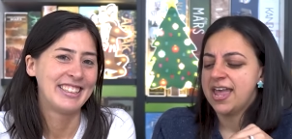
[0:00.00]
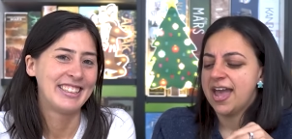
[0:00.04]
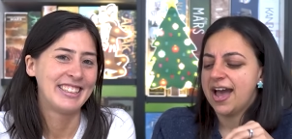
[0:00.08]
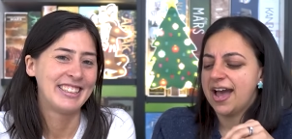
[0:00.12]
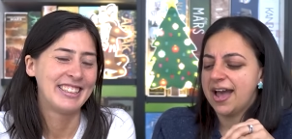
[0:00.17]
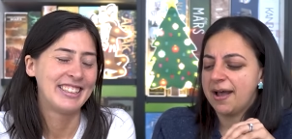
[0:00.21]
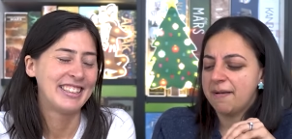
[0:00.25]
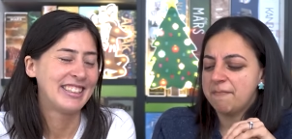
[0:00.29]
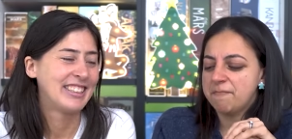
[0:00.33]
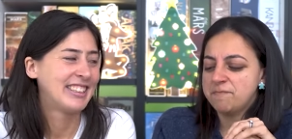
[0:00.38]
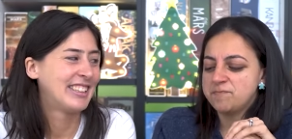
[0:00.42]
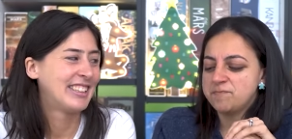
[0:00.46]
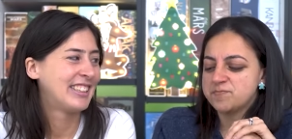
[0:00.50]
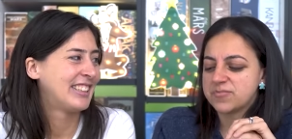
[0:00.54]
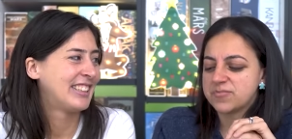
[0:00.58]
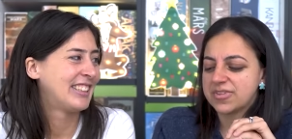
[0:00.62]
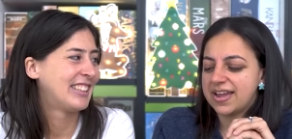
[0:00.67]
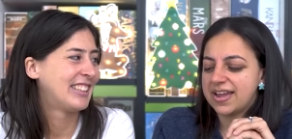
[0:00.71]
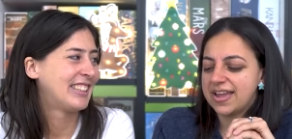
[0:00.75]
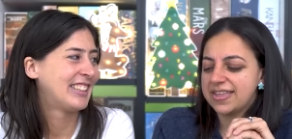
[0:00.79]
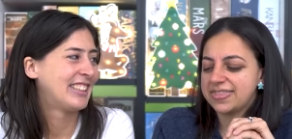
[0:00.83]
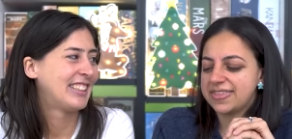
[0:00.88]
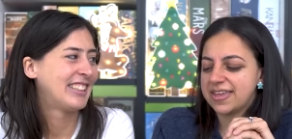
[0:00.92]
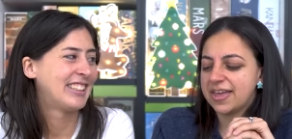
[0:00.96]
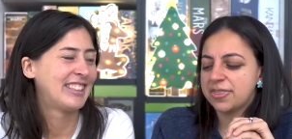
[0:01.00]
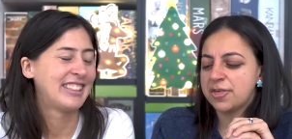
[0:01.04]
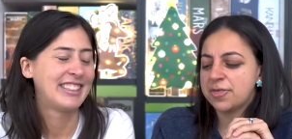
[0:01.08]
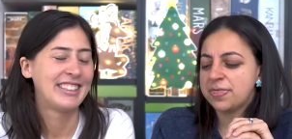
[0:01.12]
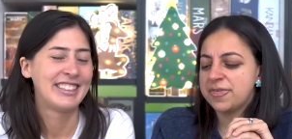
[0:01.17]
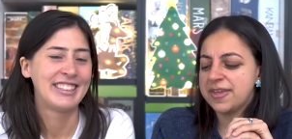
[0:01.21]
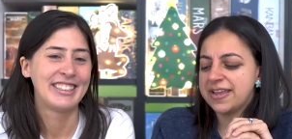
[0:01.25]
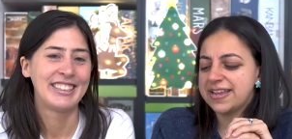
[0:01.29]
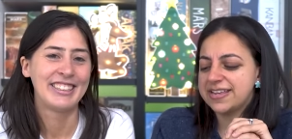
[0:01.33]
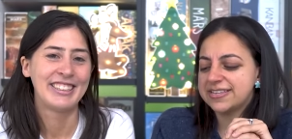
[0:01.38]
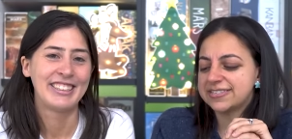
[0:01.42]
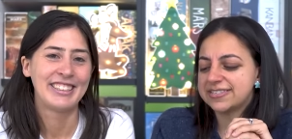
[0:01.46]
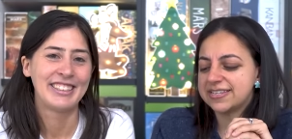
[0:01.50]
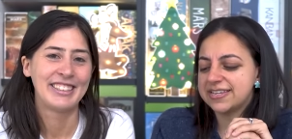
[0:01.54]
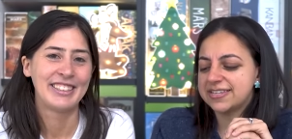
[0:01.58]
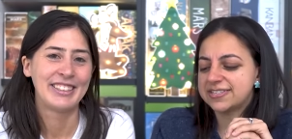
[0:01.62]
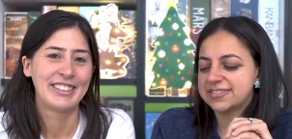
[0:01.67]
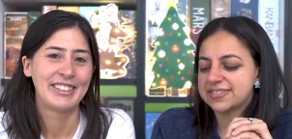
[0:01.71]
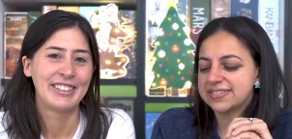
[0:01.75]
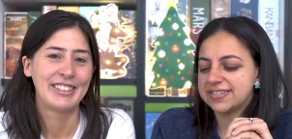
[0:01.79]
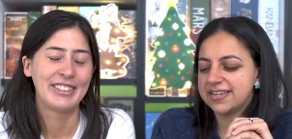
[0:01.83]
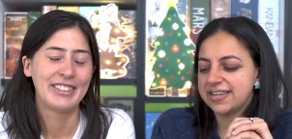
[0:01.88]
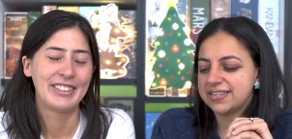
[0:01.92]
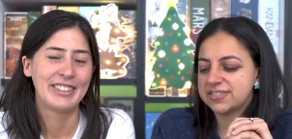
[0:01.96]
Speaker 1: Um, the other thing is
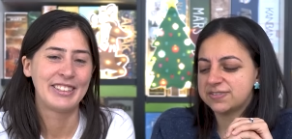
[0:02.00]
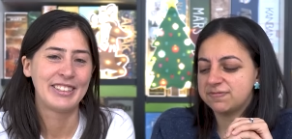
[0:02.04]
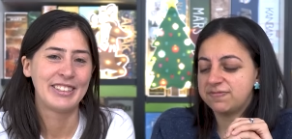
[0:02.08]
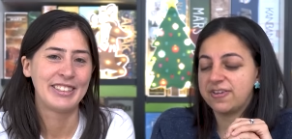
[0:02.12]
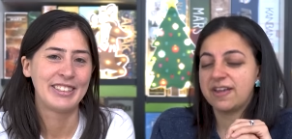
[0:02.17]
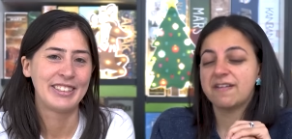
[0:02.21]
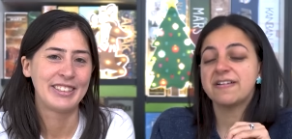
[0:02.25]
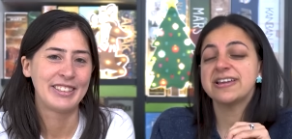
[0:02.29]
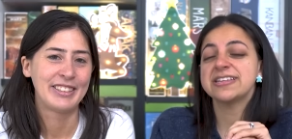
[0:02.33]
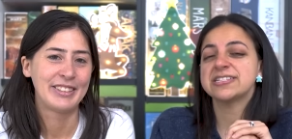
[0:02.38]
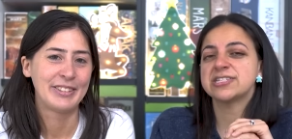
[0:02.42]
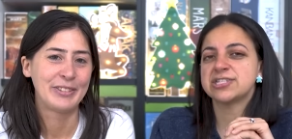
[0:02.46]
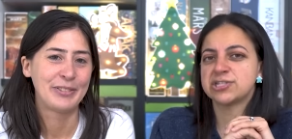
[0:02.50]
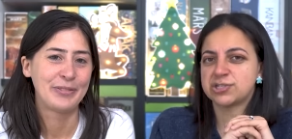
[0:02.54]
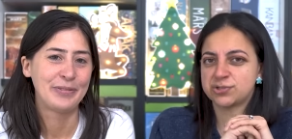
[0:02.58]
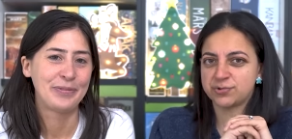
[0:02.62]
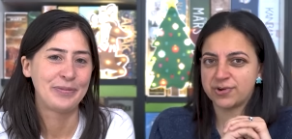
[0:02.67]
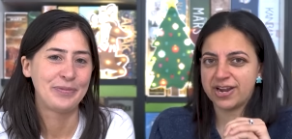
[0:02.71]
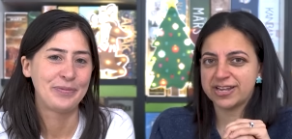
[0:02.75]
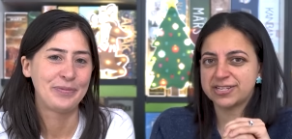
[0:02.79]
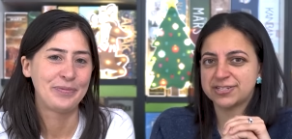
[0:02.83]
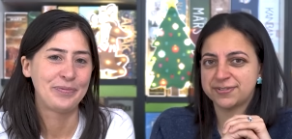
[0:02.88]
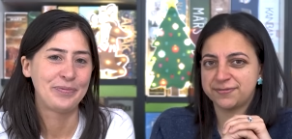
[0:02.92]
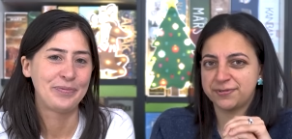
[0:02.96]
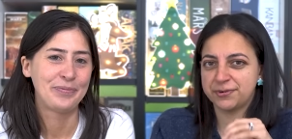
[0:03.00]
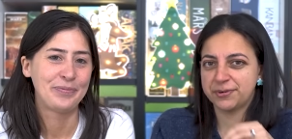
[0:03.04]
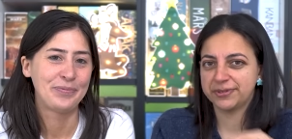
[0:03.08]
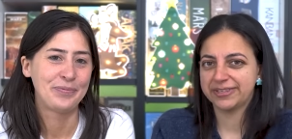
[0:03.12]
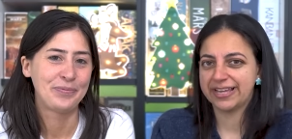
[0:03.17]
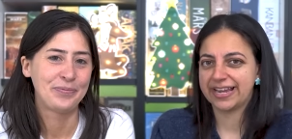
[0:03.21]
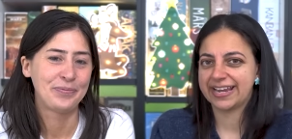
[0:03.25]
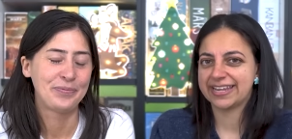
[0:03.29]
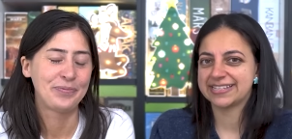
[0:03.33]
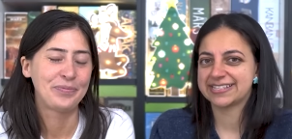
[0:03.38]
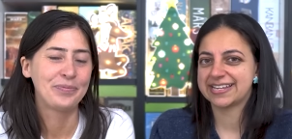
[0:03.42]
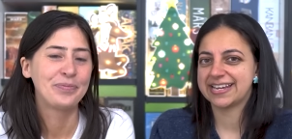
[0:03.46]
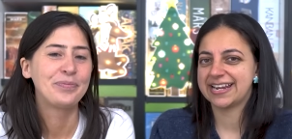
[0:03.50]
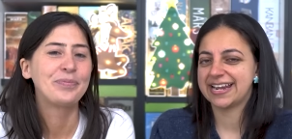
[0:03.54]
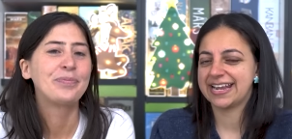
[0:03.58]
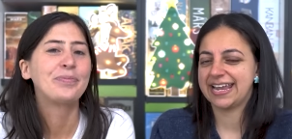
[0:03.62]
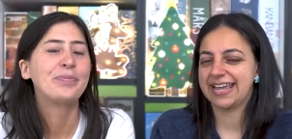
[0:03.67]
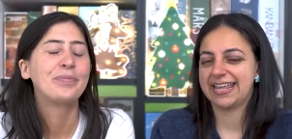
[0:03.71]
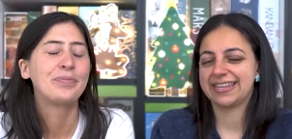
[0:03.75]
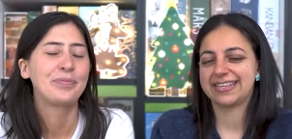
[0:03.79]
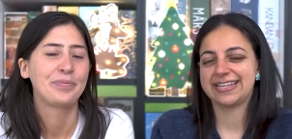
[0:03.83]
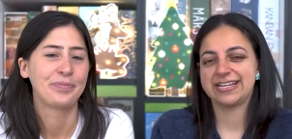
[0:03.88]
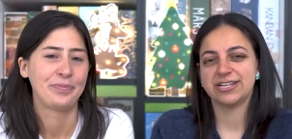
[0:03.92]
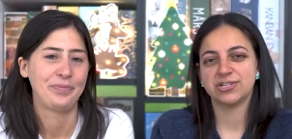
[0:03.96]
it's it's very stressful. Like it's going to
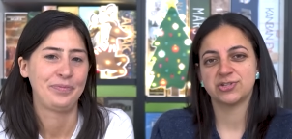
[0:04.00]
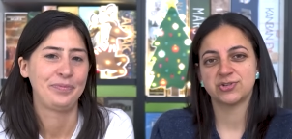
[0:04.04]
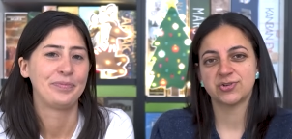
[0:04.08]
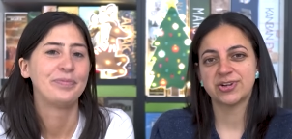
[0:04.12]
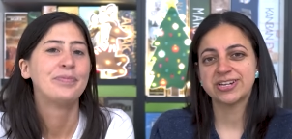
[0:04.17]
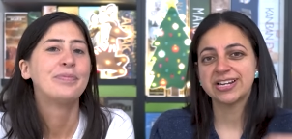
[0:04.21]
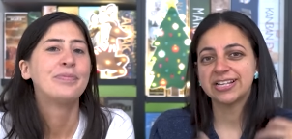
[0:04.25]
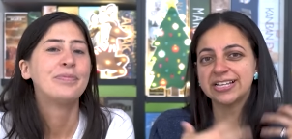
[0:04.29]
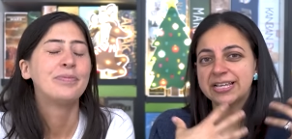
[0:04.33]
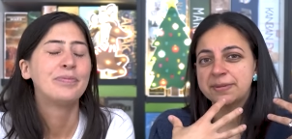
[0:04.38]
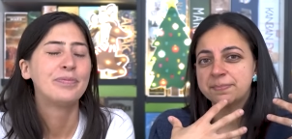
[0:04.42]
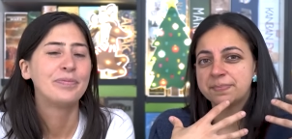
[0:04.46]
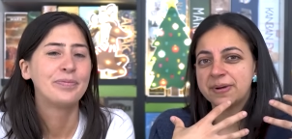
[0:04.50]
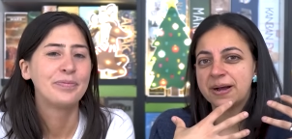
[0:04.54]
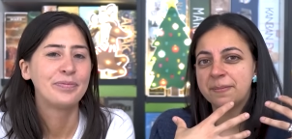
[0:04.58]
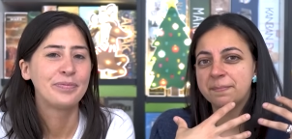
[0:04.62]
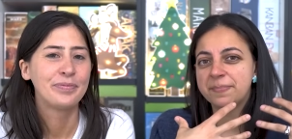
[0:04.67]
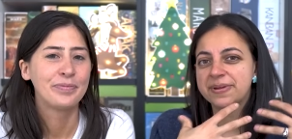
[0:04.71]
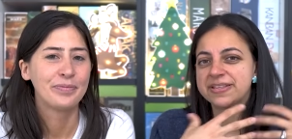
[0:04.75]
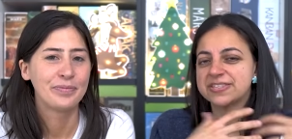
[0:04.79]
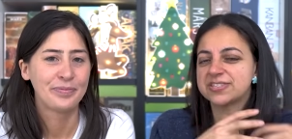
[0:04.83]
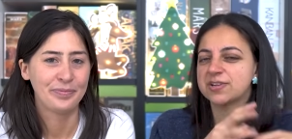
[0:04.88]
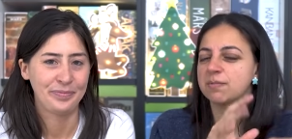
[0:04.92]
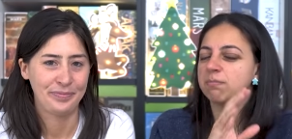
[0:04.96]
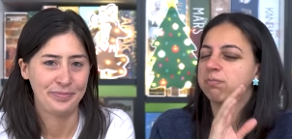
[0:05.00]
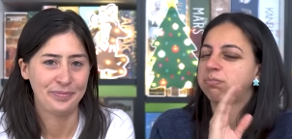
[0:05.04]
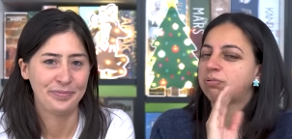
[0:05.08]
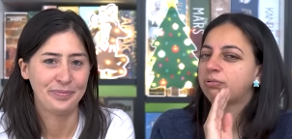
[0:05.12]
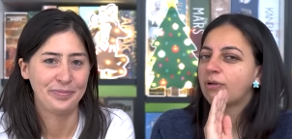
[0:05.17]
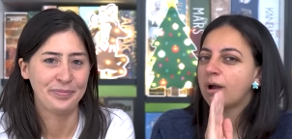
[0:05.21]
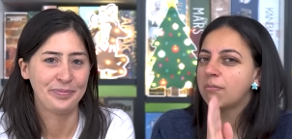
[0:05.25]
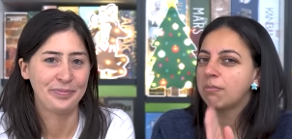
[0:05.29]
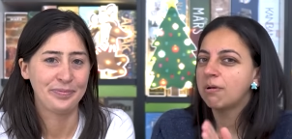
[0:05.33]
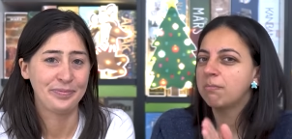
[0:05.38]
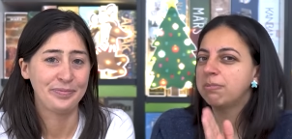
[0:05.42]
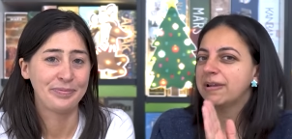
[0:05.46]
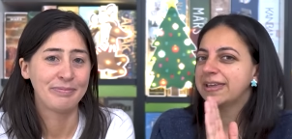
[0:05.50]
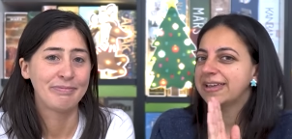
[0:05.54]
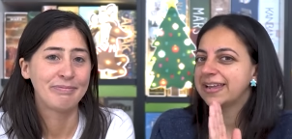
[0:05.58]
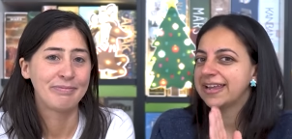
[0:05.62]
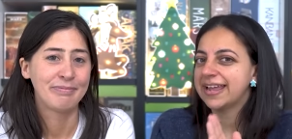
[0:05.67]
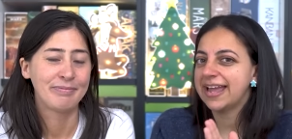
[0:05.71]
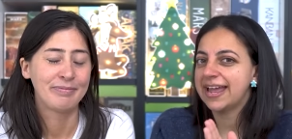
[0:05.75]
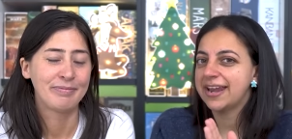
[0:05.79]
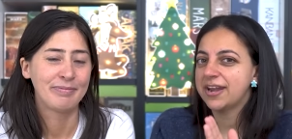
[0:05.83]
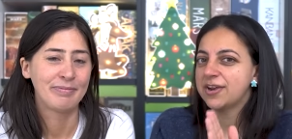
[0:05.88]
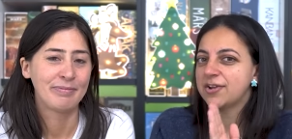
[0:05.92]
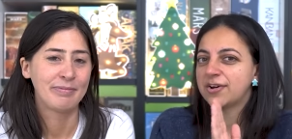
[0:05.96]
get the adrenaline pumping. So probably
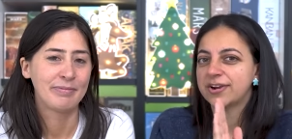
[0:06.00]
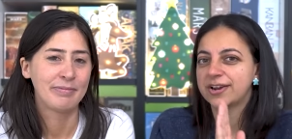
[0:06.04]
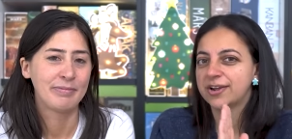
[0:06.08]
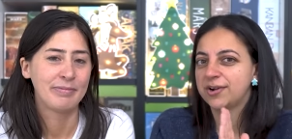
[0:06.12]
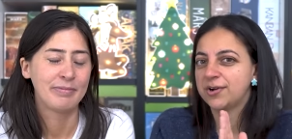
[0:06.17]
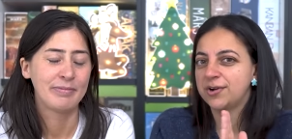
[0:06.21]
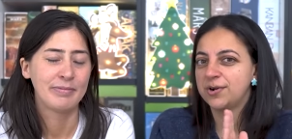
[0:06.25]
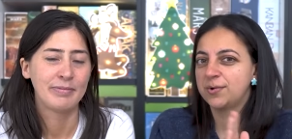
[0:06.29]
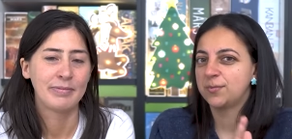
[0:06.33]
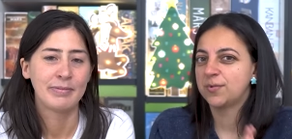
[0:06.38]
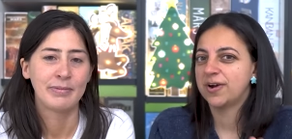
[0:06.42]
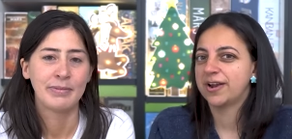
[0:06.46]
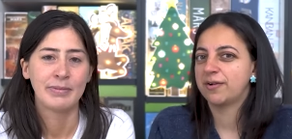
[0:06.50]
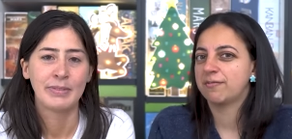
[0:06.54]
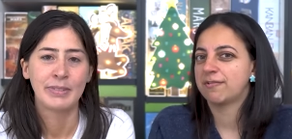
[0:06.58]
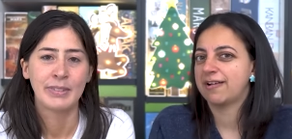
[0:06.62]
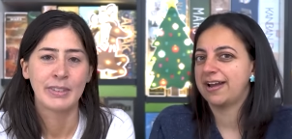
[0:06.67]
again not a good one